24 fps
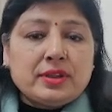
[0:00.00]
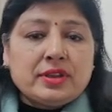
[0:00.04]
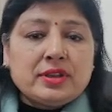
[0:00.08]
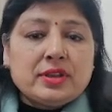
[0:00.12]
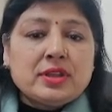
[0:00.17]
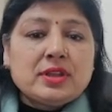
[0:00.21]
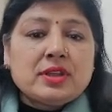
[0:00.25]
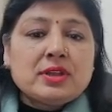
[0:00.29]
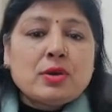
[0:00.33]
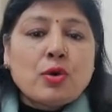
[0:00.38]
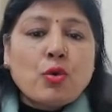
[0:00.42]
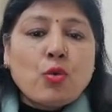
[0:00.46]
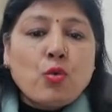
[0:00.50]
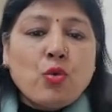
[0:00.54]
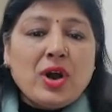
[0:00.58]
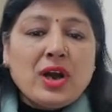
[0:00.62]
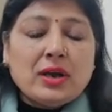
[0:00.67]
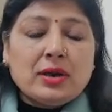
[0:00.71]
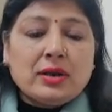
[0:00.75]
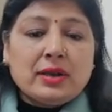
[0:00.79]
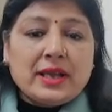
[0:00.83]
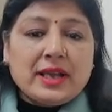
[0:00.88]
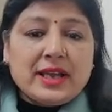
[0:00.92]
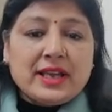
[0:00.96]
w,
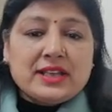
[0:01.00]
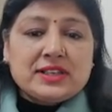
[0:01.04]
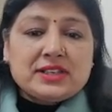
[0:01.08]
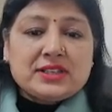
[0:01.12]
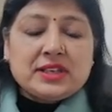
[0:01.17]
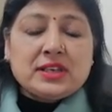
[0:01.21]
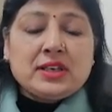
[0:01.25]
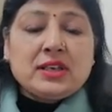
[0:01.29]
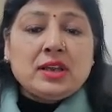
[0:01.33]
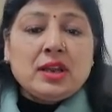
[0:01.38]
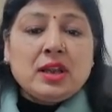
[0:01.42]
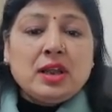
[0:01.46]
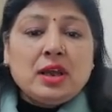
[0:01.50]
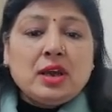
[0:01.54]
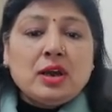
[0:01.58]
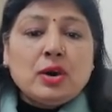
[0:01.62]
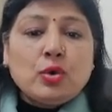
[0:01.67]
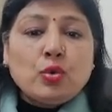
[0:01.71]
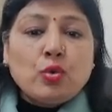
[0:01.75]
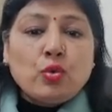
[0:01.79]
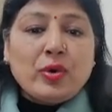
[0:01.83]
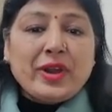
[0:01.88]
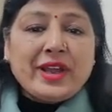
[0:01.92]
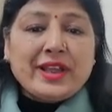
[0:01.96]
as in
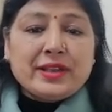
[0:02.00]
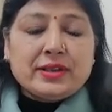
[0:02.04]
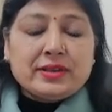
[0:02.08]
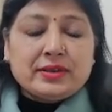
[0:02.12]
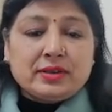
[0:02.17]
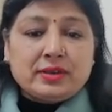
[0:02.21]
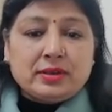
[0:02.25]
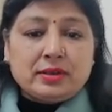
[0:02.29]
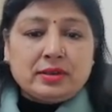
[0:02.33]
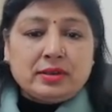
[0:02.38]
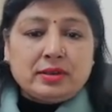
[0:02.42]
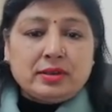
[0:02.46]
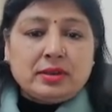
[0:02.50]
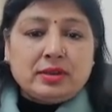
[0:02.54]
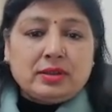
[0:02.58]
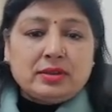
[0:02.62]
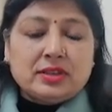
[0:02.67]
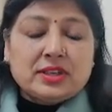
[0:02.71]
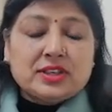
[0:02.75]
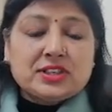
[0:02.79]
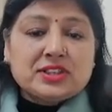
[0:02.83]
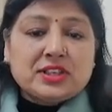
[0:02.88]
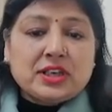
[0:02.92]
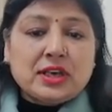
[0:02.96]
when, the
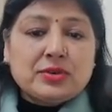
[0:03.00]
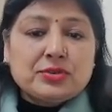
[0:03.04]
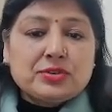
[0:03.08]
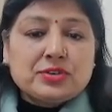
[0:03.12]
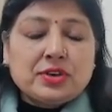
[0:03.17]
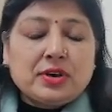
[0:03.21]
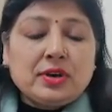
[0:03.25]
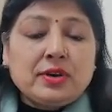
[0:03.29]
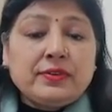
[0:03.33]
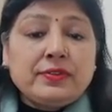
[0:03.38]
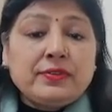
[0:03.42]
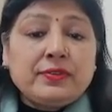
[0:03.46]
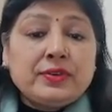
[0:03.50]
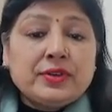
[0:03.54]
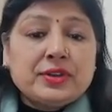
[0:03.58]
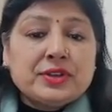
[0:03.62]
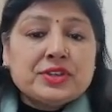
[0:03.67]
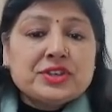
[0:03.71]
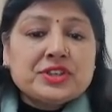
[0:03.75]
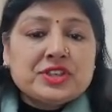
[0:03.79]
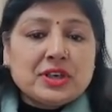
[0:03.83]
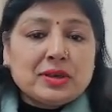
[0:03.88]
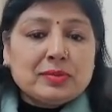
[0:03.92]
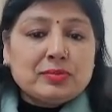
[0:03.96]
sound of
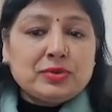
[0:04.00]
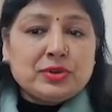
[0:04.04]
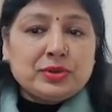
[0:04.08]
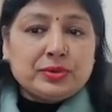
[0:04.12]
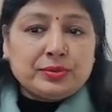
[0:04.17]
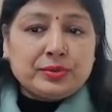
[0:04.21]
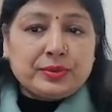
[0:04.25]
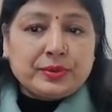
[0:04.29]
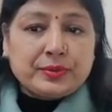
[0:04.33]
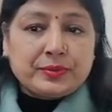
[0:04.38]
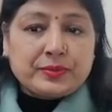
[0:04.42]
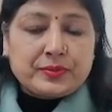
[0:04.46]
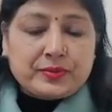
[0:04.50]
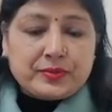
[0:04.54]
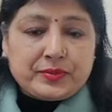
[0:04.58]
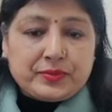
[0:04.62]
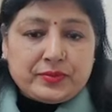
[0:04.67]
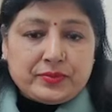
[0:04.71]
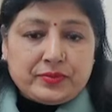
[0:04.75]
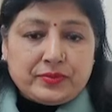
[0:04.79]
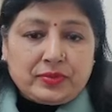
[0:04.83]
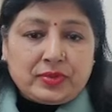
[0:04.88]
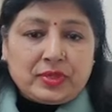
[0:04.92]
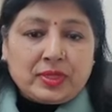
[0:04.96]
w.
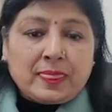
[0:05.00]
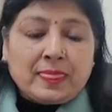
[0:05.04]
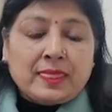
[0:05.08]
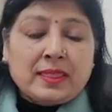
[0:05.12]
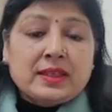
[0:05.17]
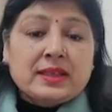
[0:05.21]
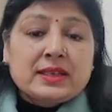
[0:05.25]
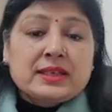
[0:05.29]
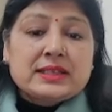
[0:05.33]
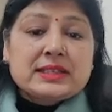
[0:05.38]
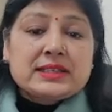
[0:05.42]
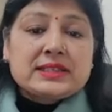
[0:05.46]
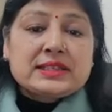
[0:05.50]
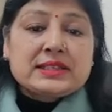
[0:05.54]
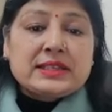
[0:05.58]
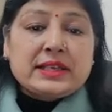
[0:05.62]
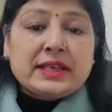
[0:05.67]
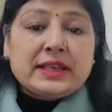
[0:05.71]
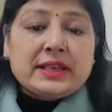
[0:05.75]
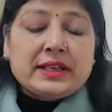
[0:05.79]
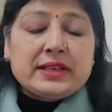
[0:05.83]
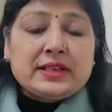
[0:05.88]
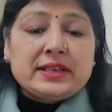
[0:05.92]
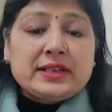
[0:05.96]
Second
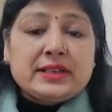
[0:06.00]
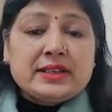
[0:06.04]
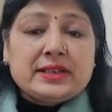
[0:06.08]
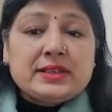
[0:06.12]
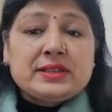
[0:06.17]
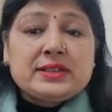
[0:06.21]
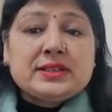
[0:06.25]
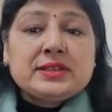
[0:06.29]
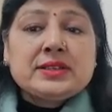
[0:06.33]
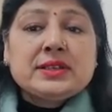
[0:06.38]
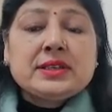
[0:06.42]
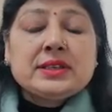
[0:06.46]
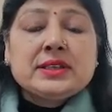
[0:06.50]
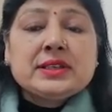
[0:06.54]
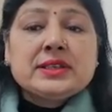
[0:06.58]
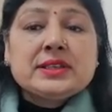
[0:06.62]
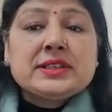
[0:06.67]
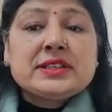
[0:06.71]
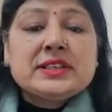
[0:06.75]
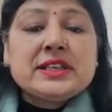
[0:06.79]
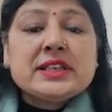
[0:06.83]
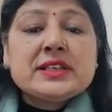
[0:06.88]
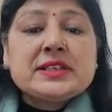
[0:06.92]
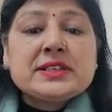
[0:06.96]
is
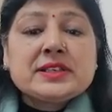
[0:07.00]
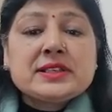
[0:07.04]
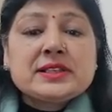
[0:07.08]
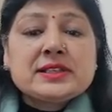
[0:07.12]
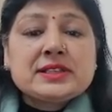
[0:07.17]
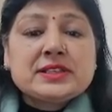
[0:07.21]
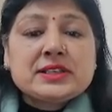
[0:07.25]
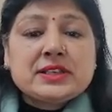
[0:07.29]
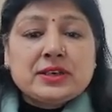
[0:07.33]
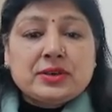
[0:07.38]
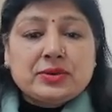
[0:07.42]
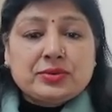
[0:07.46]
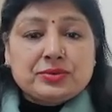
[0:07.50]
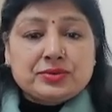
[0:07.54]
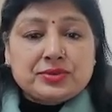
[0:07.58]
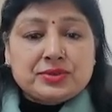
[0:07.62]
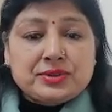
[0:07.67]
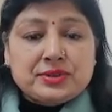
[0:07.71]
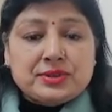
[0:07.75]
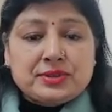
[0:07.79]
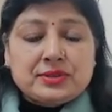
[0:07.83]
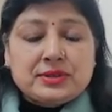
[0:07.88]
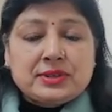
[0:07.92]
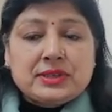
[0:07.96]
dental sounds.
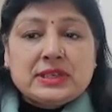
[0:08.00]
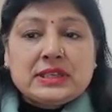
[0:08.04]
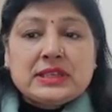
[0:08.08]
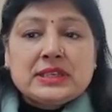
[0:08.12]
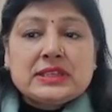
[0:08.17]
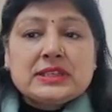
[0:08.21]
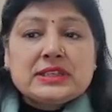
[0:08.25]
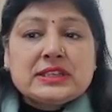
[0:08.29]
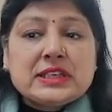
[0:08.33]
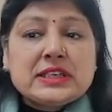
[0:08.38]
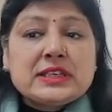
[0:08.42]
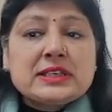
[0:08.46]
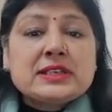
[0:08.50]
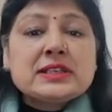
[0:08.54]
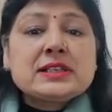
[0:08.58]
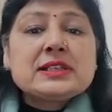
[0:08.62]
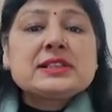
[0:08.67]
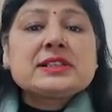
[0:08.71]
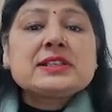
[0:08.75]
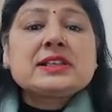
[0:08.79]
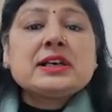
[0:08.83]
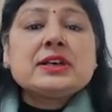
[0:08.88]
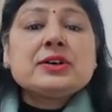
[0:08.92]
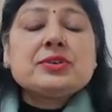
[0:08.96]
Dental
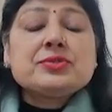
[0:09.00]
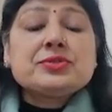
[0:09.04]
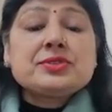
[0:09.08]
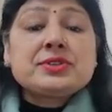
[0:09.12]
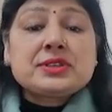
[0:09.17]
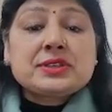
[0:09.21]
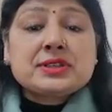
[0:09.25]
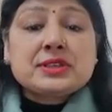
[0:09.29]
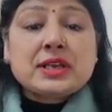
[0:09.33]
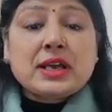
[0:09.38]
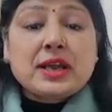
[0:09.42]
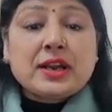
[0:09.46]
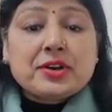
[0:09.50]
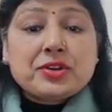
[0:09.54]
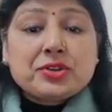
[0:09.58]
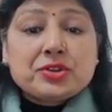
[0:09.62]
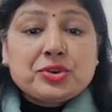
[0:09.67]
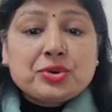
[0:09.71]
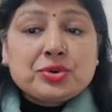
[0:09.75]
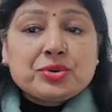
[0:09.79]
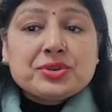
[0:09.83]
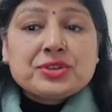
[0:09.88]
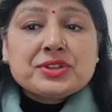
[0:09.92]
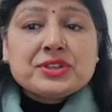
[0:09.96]
sounds are those
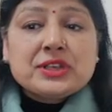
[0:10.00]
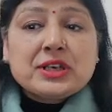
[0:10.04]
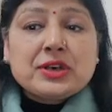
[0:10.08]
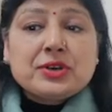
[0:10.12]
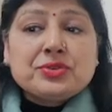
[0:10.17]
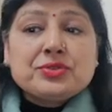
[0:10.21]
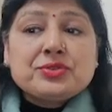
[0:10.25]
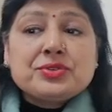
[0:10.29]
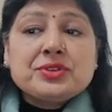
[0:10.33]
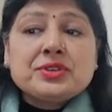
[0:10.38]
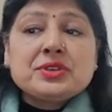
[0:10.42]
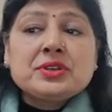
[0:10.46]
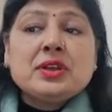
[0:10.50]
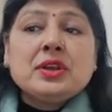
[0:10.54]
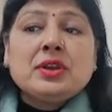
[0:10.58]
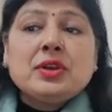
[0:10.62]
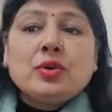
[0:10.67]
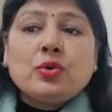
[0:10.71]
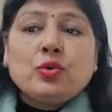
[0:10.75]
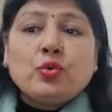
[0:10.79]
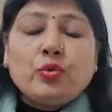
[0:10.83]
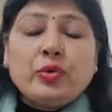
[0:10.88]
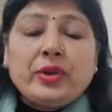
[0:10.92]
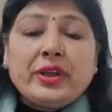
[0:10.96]
sounds
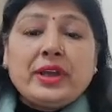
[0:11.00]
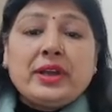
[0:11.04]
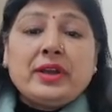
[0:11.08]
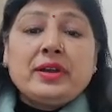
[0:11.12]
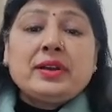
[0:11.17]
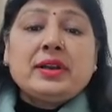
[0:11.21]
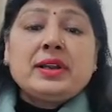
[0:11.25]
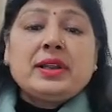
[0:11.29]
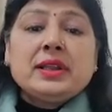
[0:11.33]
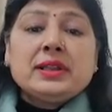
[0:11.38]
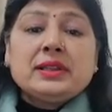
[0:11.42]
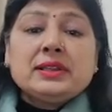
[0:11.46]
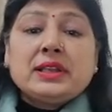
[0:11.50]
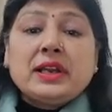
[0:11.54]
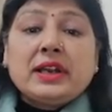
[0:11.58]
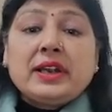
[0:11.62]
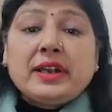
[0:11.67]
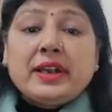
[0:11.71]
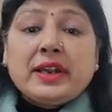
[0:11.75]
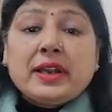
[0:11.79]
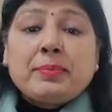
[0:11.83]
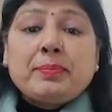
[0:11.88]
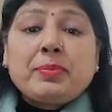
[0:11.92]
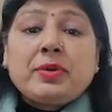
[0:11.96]
where the tip
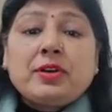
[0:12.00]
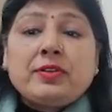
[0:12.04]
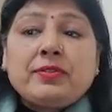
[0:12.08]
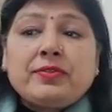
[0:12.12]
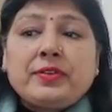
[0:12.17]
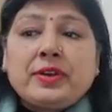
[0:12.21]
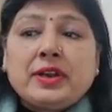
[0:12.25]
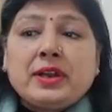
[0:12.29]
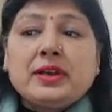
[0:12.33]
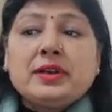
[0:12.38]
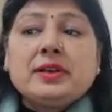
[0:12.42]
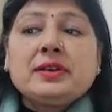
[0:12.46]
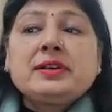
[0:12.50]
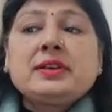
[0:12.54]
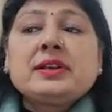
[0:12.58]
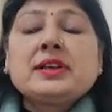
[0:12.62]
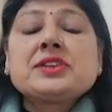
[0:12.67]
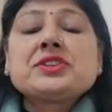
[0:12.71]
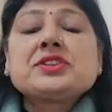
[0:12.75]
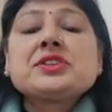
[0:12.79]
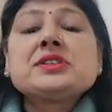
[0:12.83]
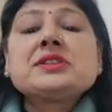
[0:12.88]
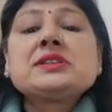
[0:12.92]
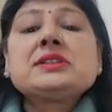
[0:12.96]
of tongue touches
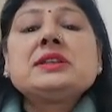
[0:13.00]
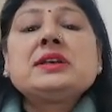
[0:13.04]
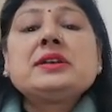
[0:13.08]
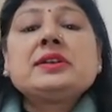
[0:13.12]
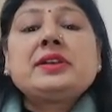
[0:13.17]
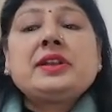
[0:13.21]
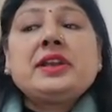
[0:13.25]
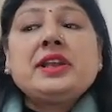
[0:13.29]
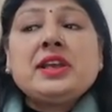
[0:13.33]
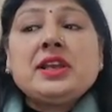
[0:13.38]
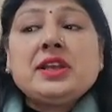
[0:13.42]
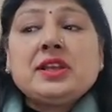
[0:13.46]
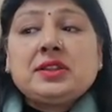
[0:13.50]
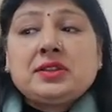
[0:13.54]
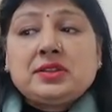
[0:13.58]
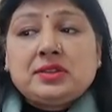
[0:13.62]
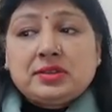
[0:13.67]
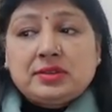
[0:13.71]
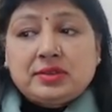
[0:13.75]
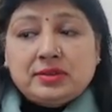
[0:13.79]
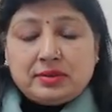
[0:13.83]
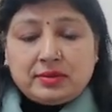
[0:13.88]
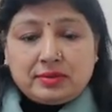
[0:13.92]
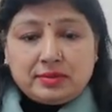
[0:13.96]
the teeth
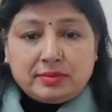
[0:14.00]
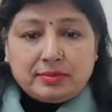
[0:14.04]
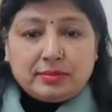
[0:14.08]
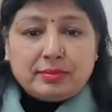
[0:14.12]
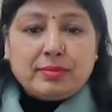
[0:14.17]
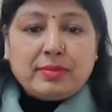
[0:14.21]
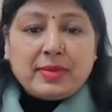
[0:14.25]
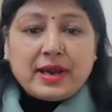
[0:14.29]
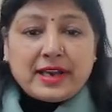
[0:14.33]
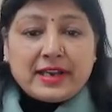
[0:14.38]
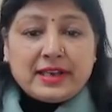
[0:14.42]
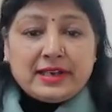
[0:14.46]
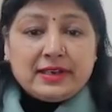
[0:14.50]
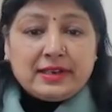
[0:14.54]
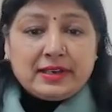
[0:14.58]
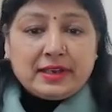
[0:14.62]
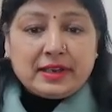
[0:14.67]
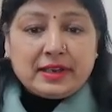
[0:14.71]
mildly,